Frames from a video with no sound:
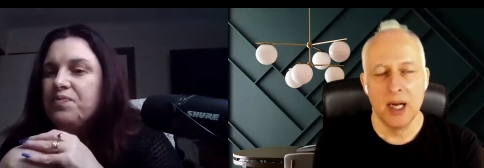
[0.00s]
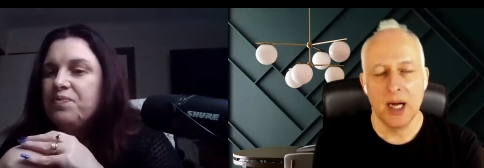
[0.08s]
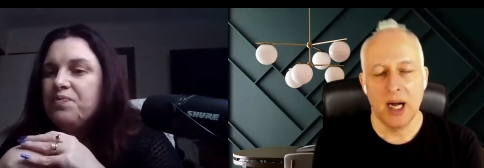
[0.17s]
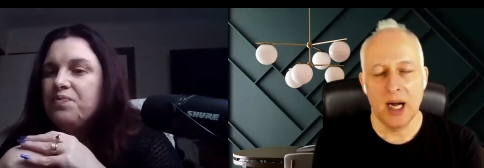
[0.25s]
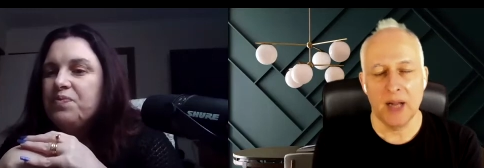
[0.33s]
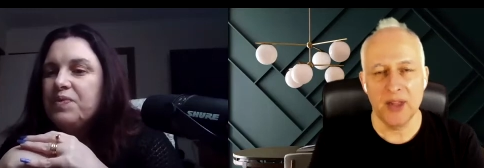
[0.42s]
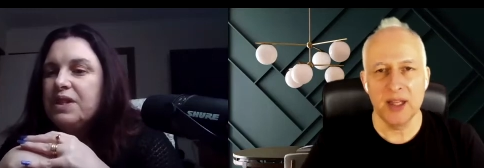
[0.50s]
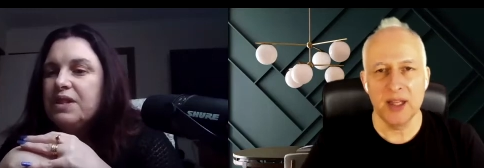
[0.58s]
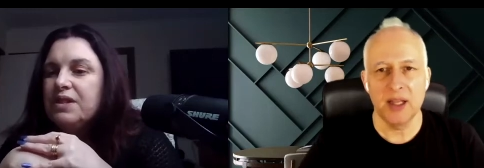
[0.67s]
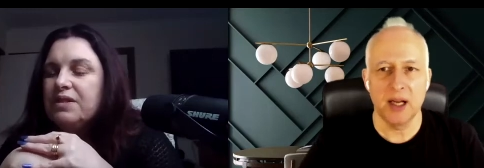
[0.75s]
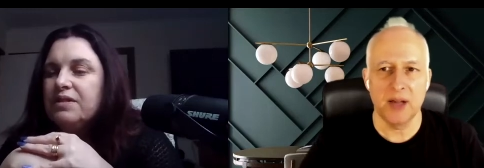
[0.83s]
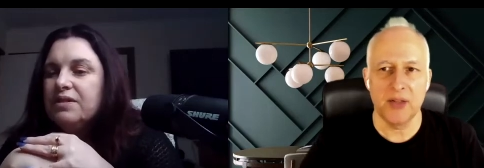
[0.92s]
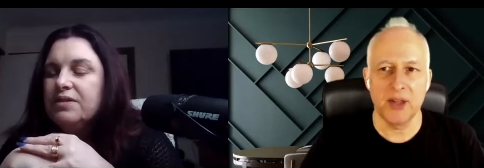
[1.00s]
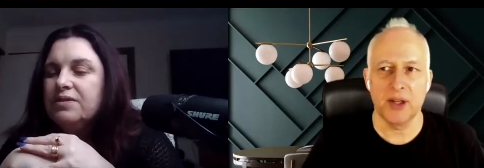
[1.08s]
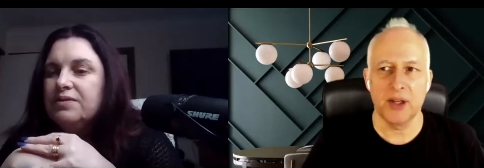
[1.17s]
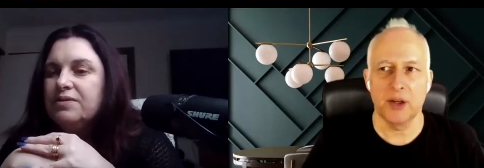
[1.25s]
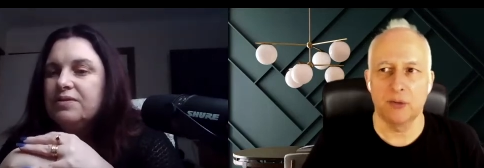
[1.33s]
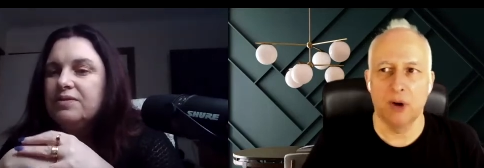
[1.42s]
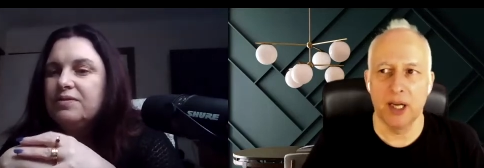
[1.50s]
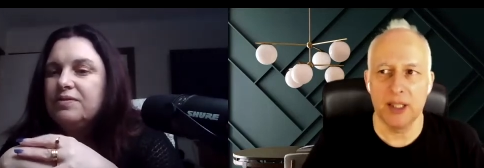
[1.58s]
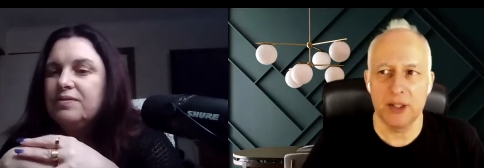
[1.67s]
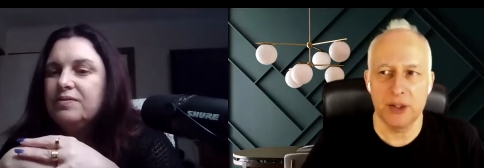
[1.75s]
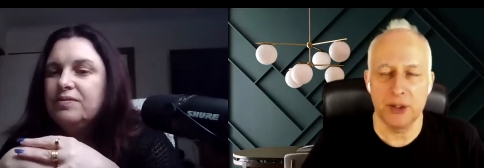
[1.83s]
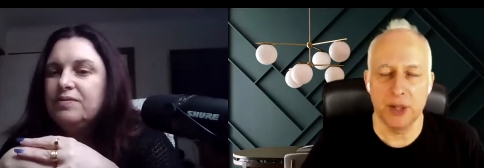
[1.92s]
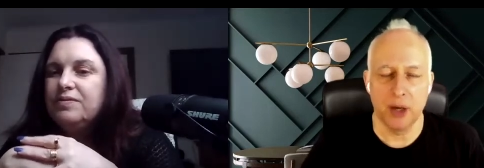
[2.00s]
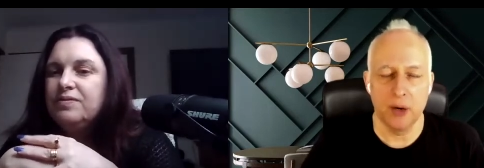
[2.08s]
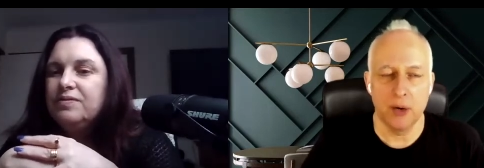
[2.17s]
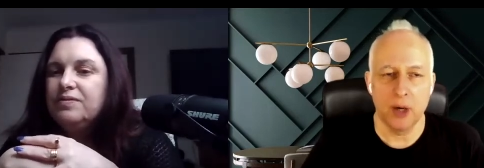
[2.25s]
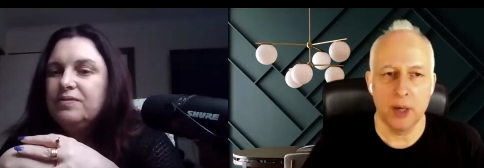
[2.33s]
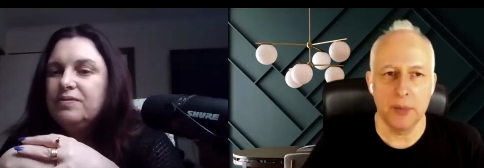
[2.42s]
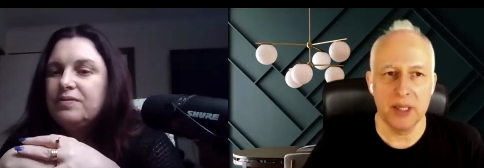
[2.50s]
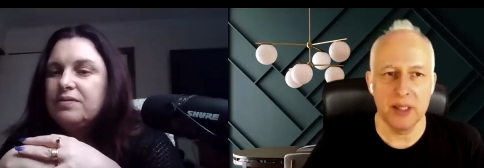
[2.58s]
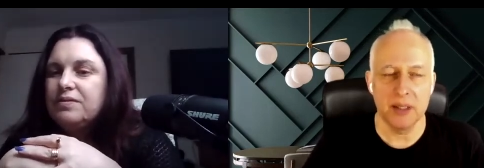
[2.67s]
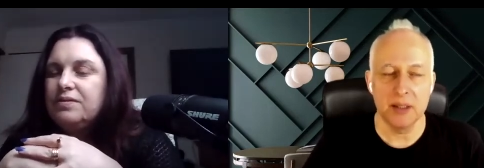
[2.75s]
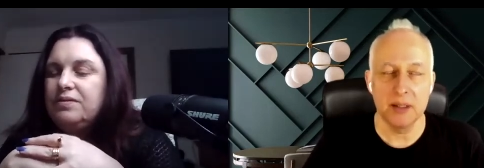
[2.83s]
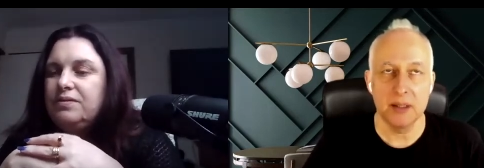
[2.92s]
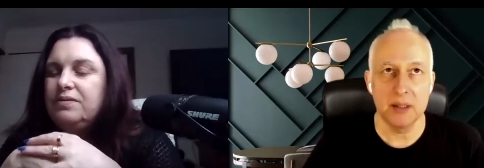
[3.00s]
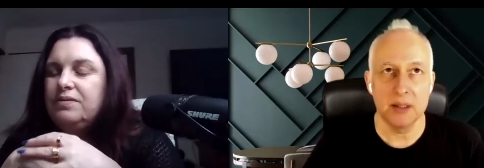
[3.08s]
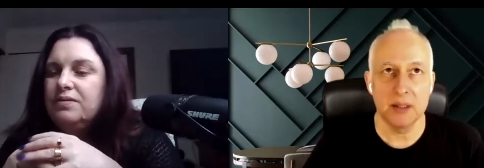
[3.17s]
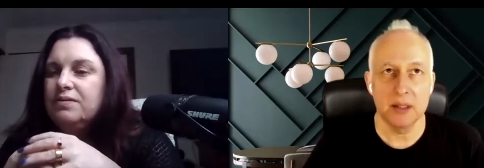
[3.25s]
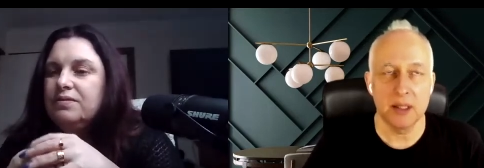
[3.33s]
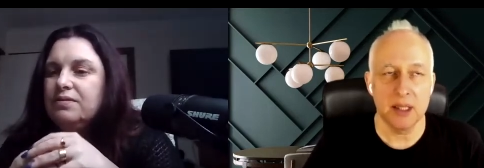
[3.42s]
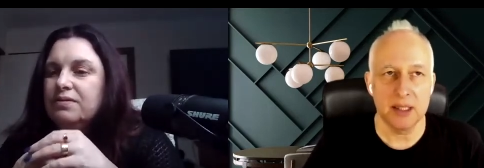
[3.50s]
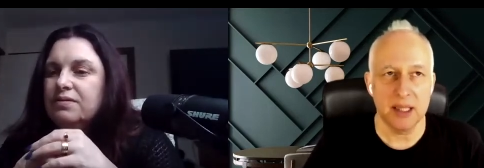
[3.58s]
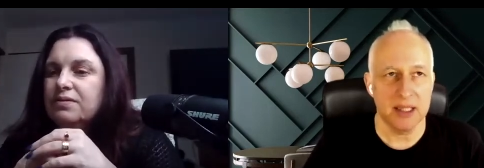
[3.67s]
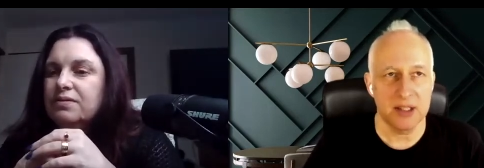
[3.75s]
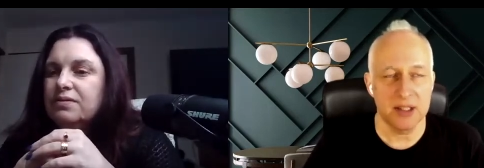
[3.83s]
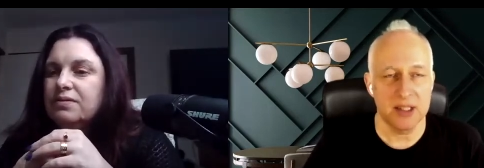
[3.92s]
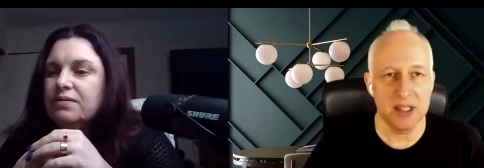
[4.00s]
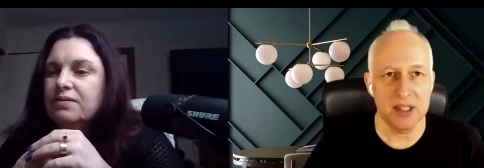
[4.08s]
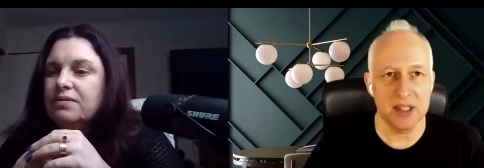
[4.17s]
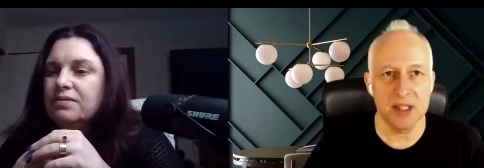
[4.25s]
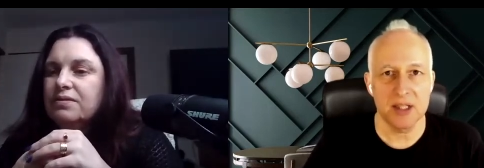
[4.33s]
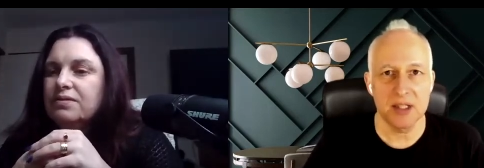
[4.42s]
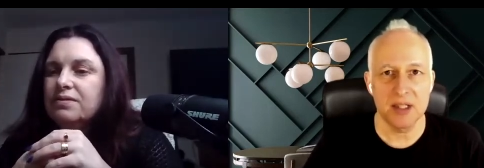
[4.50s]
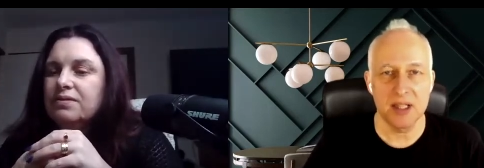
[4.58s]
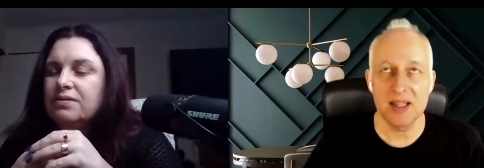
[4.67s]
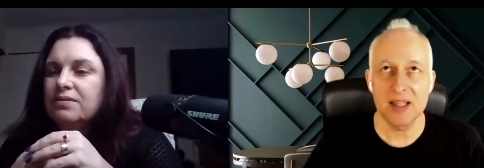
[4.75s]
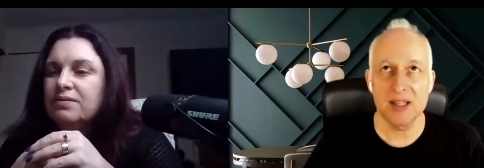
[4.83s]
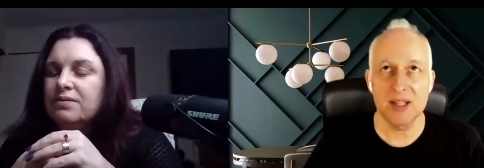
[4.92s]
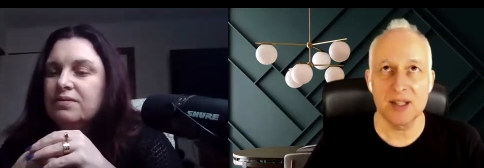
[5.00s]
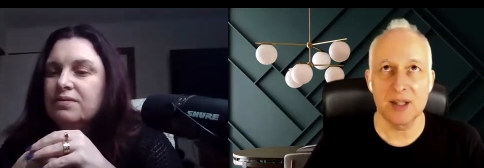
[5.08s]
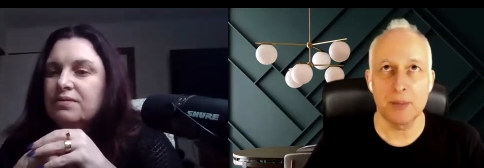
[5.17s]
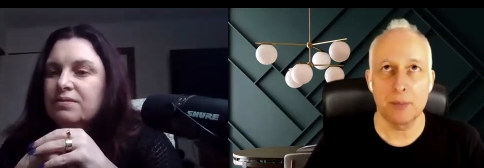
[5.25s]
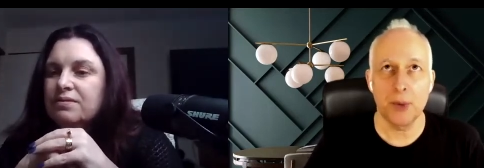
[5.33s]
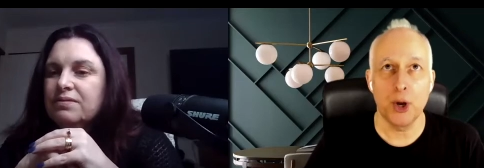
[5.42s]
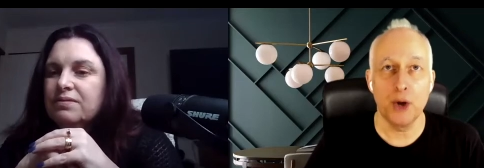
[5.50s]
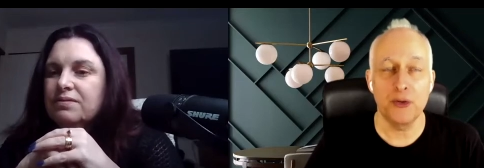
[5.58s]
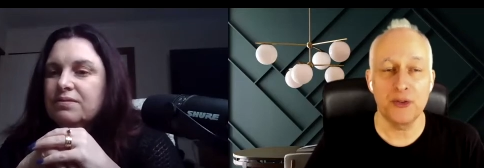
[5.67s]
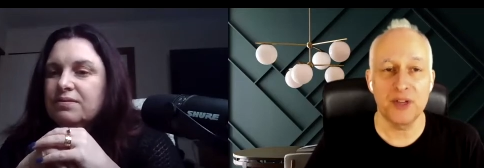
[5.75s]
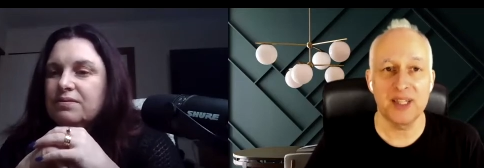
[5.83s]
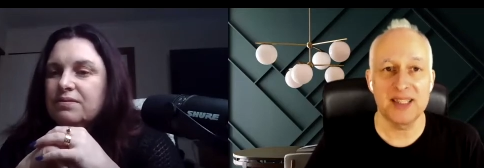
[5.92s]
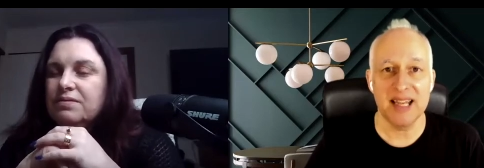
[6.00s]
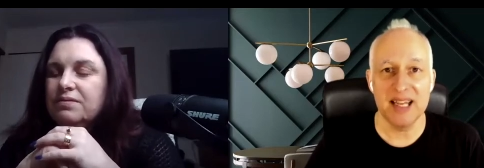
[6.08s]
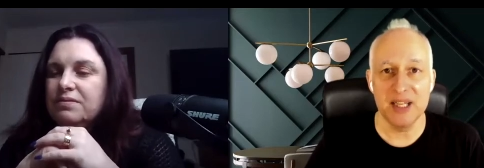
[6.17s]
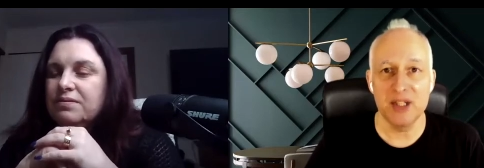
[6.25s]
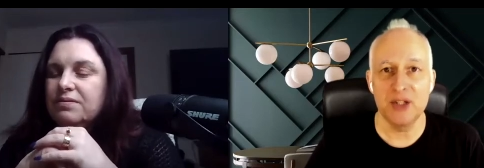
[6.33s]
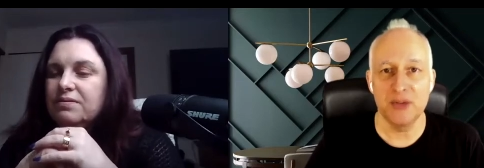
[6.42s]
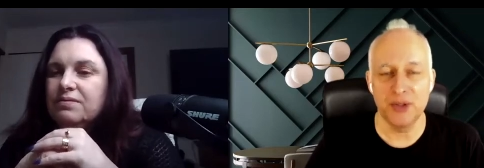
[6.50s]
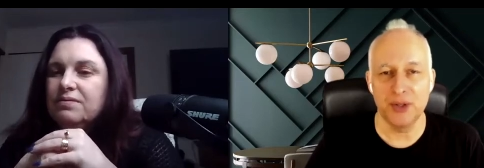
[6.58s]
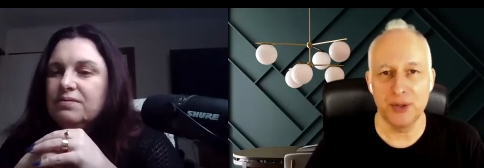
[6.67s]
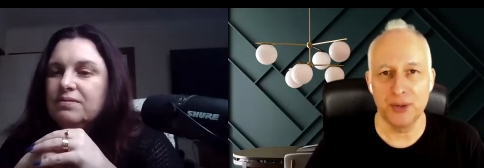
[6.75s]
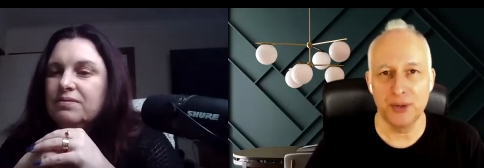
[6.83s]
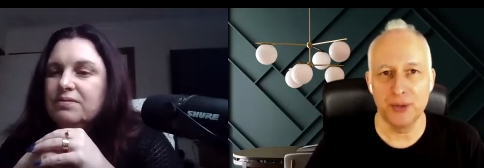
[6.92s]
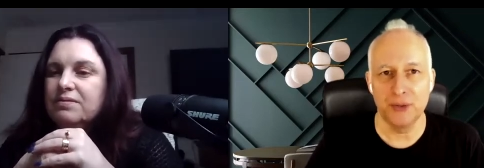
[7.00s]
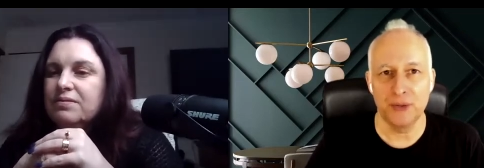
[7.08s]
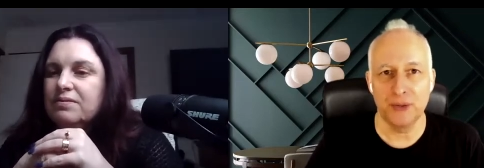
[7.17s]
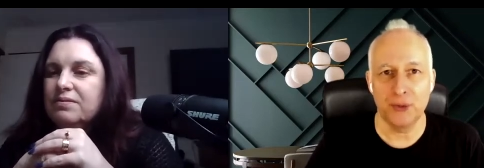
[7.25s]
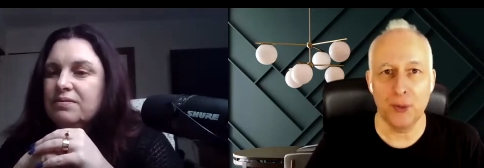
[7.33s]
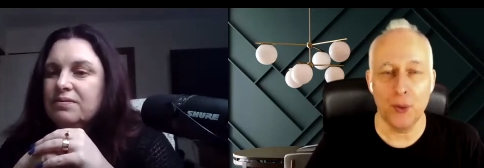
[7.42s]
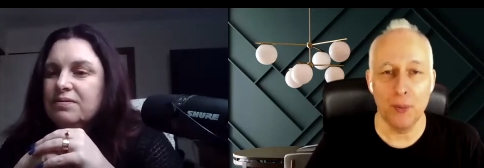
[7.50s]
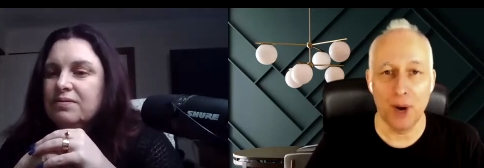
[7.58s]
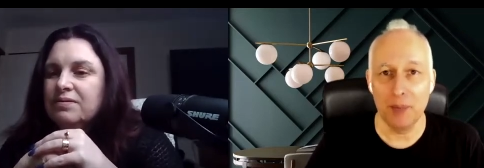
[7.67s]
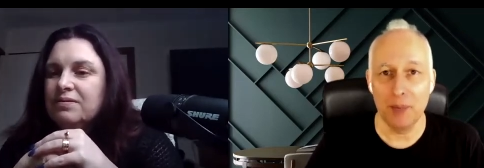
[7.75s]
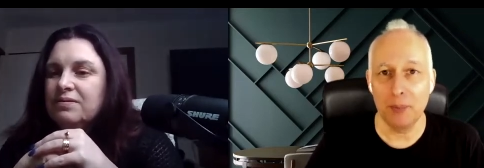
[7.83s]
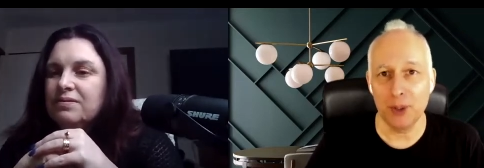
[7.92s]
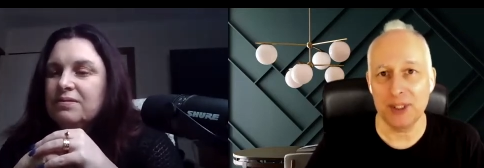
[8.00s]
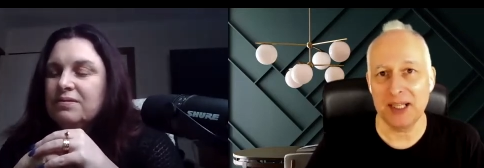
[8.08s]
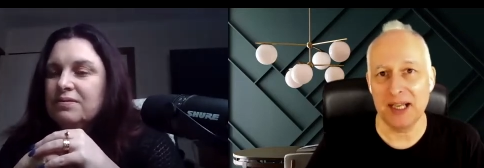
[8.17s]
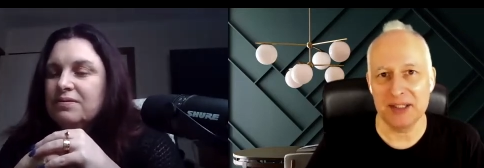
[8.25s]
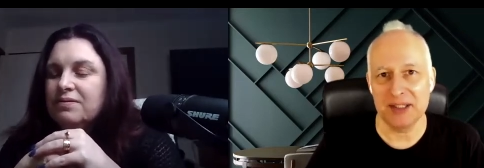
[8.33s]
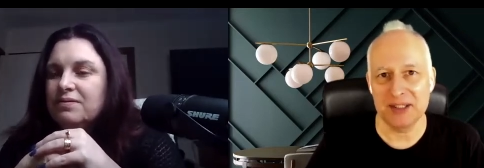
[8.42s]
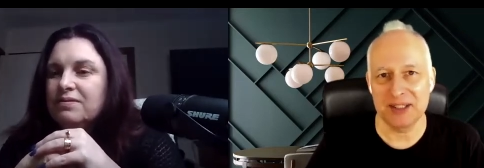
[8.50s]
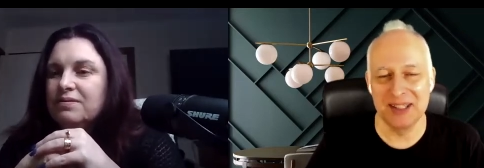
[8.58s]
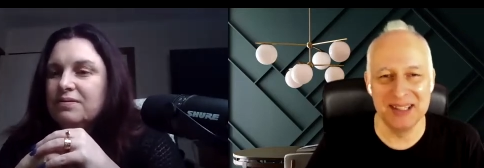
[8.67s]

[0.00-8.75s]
Speaker 1: I think I think you're right. You know, I mean, it, it, this is this is the perfect interview for my podcast,